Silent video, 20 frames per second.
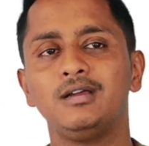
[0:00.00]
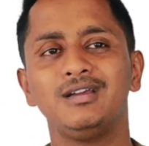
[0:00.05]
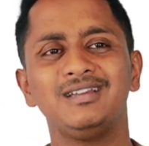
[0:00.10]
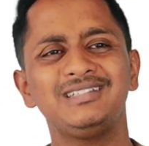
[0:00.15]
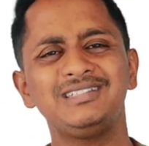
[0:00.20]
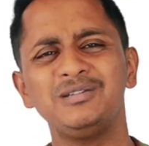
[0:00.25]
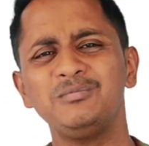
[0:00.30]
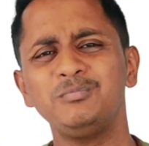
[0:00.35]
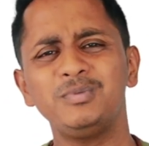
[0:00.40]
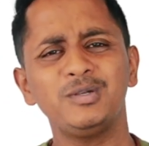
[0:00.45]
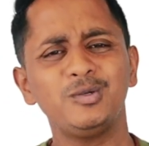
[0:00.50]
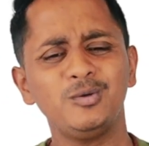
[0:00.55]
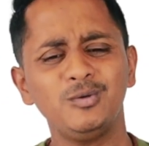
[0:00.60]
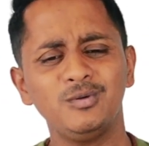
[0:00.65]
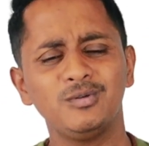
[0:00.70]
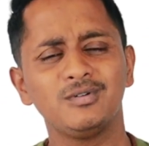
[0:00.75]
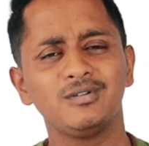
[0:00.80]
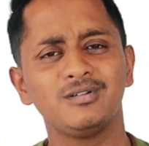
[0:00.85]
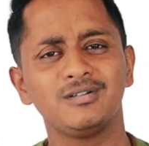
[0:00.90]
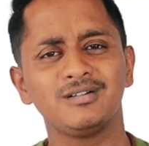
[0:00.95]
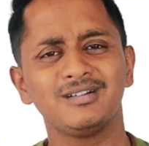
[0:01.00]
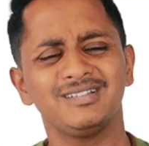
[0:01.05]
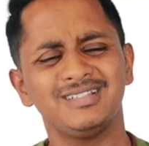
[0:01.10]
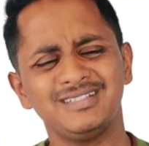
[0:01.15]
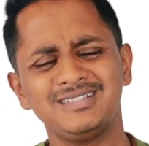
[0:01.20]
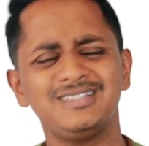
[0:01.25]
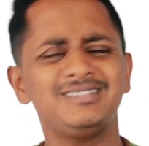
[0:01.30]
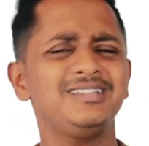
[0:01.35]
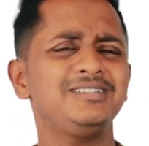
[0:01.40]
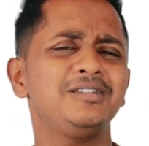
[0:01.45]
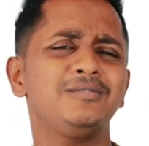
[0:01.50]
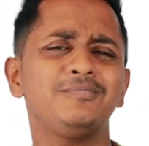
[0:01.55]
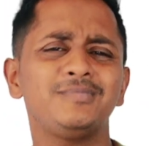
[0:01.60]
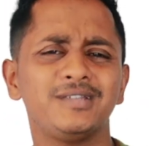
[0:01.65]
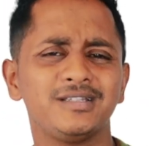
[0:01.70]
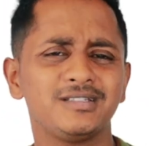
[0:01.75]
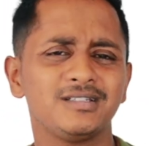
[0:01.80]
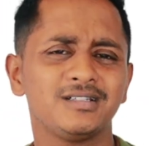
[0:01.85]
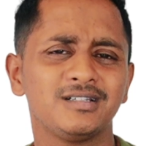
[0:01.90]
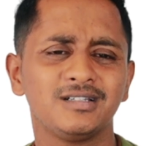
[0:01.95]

Simple, no? This is the template.